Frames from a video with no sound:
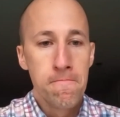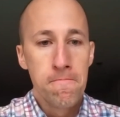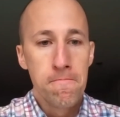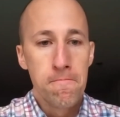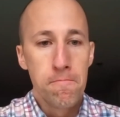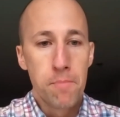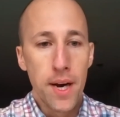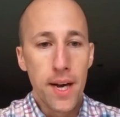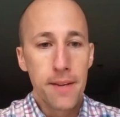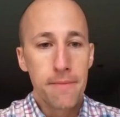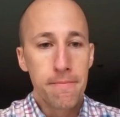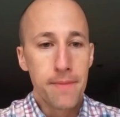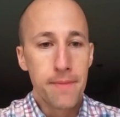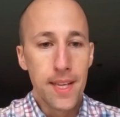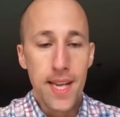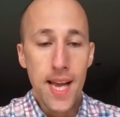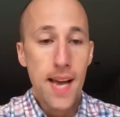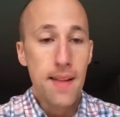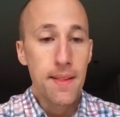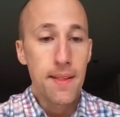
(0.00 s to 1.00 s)
But
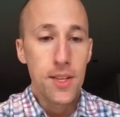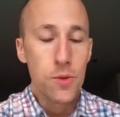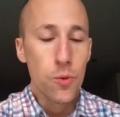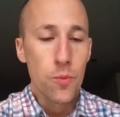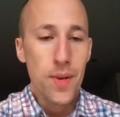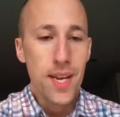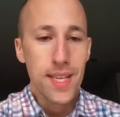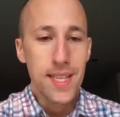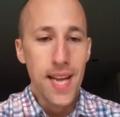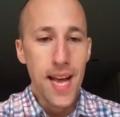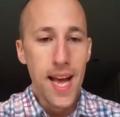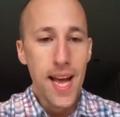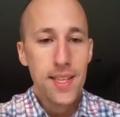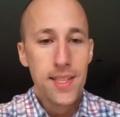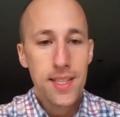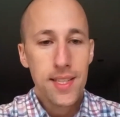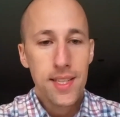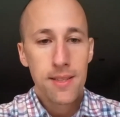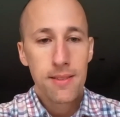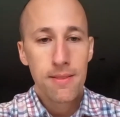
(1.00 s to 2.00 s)
yeah, this will be a
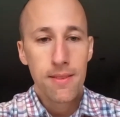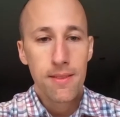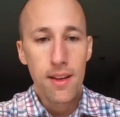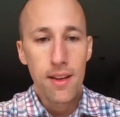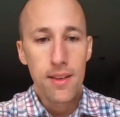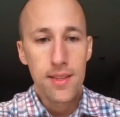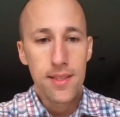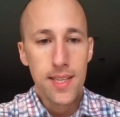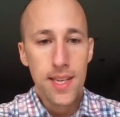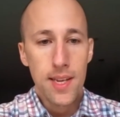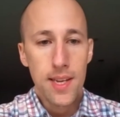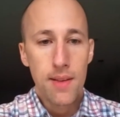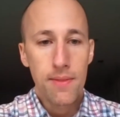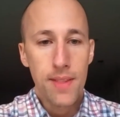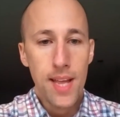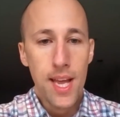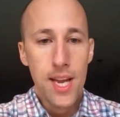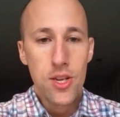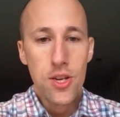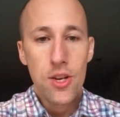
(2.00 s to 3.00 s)
test to see if
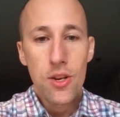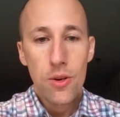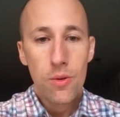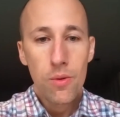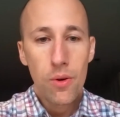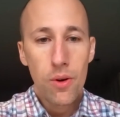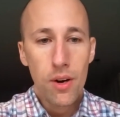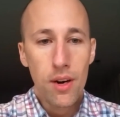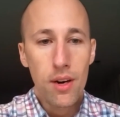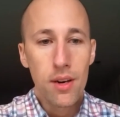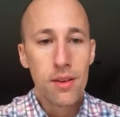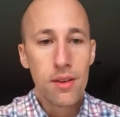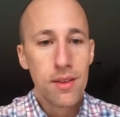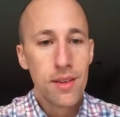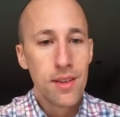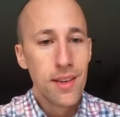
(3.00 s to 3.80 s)
they do, or